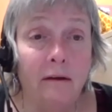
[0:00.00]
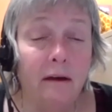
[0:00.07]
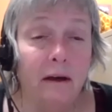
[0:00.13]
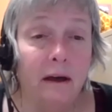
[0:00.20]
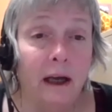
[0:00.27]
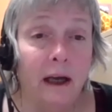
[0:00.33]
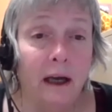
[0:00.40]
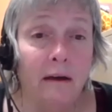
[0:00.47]

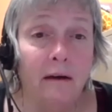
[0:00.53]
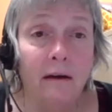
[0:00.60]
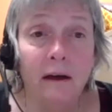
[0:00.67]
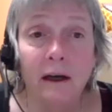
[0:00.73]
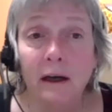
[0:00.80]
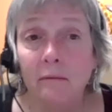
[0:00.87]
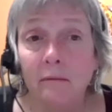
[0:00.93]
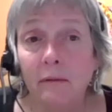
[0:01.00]

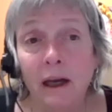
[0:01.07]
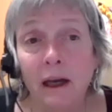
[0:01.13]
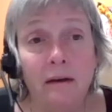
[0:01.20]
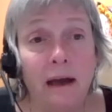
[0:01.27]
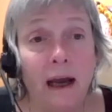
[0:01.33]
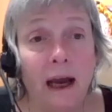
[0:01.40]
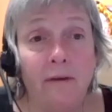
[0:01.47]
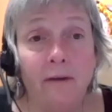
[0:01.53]

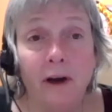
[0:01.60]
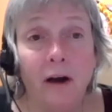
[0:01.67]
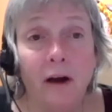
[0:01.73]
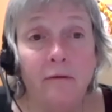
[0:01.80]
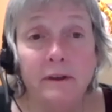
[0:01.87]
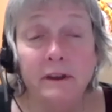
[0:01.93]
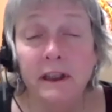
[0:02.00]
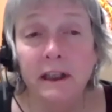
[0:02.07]
have a
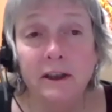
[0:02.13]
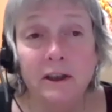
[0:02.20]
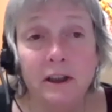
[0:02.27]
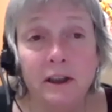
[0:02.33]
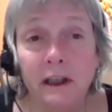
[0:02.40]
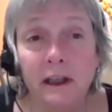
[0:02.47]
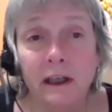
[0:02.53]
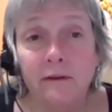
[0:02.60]

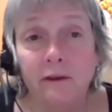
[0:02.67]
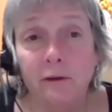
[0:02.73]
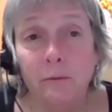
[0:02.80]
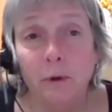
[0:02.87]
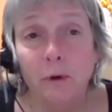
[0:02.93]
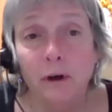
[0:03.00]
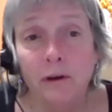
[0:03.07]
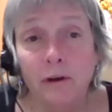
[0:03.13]
conversation and give
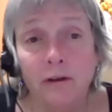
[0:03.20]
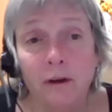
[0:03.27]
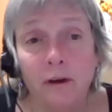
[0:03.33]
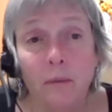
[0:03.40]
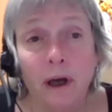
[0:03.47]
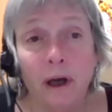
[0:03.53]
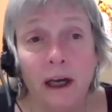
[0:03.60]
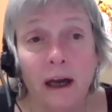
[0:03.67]
support to
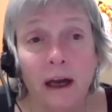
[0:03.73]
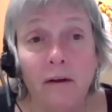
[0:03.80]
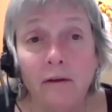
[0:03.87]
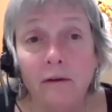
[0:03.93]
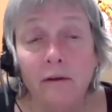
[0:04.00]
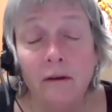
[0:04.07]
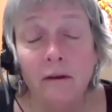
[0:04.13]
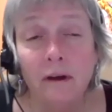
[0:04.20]
somebody
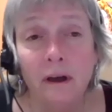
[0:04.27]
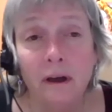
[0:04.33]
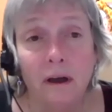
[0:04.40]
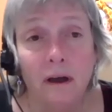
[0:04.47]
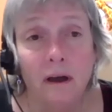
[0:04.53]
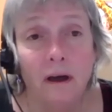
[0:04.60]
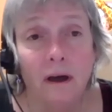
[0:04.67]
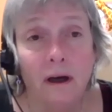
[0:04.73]
else.
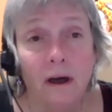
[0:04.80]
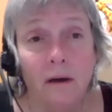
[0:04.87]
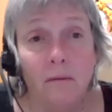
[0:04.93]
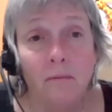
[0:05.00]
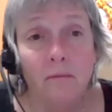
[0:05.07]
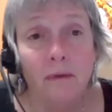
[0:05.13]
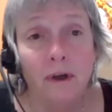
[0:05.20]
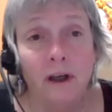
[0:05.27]

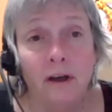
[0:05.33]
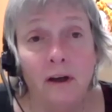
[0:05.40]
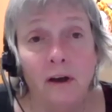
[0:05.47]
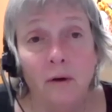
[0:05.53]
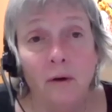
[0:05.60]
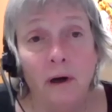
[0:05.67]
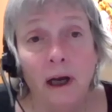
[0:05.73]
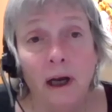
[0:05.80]

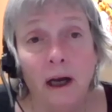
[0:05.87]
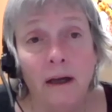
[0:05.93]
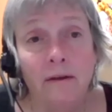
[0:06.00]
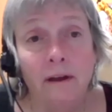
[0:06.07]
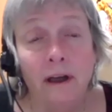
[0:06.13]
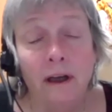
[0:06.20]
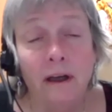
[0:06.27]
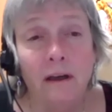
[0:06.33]
I
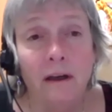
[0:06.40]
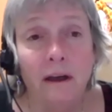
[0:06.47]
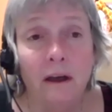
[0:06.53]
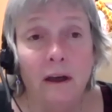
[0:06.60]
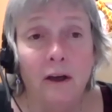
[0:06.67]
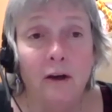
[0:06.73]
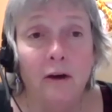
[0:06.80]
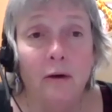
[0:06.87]
think,
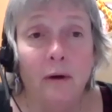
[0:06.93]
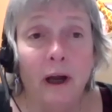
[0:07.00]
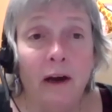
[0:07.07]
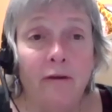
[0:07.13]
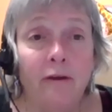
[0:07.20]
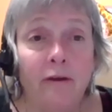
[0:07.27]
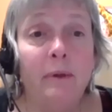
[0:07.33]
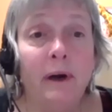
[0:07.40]

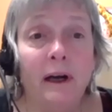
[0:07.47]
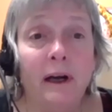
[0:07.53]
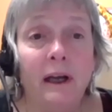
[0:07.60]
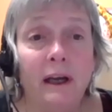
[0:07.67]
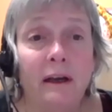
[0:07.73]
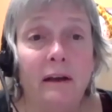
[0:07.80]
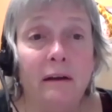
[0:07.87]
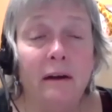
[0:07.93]

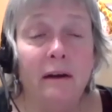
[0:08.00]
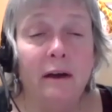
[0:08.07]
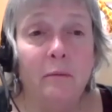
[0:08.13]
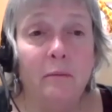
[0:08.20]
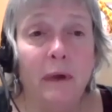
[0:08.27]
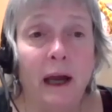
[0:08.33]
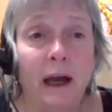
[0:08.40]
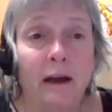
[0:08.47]
everybody
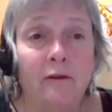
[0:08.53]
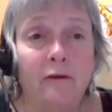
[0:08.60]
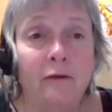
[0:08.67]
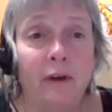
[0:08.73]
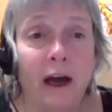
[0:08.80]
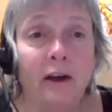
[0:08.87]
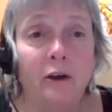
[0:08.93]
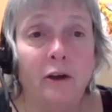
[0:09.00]
has
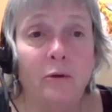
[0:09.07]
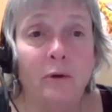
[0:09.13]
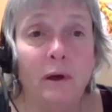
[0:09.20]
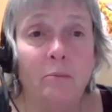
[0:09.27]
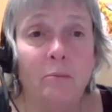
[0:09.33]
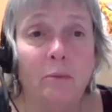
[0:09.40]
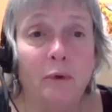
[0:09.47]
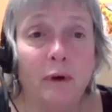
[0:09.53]
value
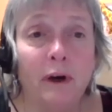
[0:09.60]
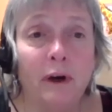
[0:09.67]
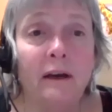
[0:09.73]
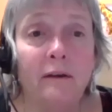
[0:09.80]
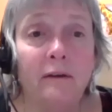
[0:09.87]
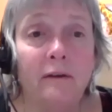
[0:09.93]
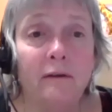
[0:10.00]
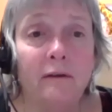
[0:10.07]
and
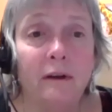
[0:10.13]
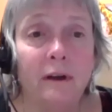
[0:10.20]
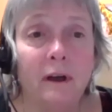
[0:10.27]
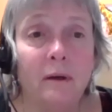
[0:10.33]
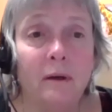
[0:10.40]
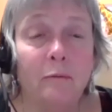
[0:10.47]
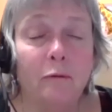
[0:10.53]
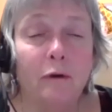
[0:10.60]
brings
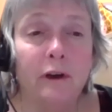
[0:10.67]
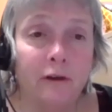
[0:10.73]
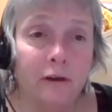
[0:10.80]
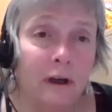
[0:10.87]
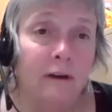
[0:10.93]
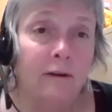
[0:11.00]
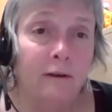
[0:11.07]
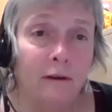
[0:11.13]

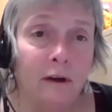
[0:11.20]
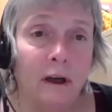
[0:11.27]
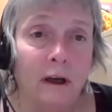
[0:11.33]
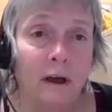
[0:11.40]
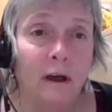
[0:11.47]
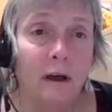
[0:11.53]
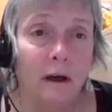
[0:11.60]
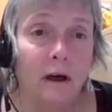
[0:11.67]
richness
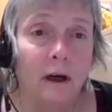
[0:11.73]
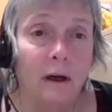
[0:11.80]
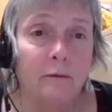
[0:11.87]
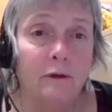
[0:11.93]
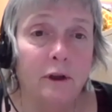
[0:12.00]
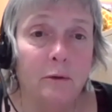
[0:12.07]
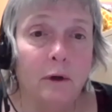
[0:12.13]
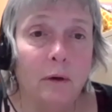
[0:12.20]

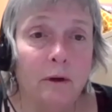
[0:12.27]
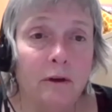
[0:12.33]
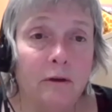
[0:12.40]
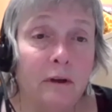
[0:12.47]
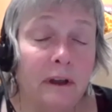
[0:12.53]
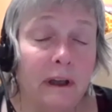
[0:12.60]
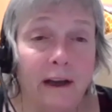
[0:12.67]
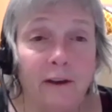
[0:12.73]
to what we're
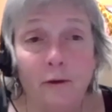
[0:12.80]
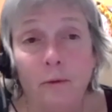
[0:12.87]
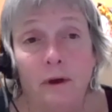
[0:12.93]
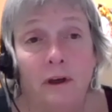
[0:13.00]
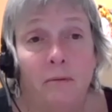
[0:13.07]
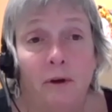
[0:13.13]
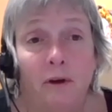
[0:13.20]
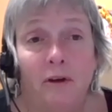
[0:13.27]
doing. That's what
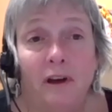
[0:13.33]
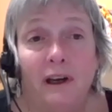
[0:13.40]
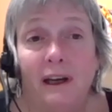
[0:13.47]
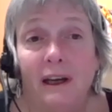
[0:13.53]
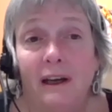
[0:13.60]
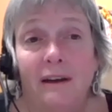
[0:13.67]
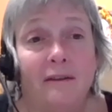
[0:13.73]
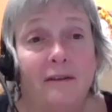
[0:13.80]

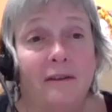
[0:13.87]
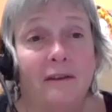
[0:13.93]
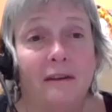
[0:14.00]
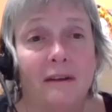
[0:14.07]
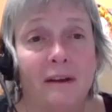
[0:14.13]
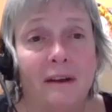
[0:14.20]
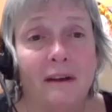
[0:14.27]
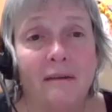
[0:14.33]
community is.
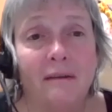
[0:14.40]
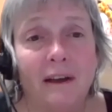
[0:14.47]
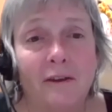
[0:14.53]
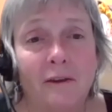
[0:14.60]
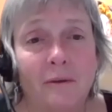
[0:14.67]
That's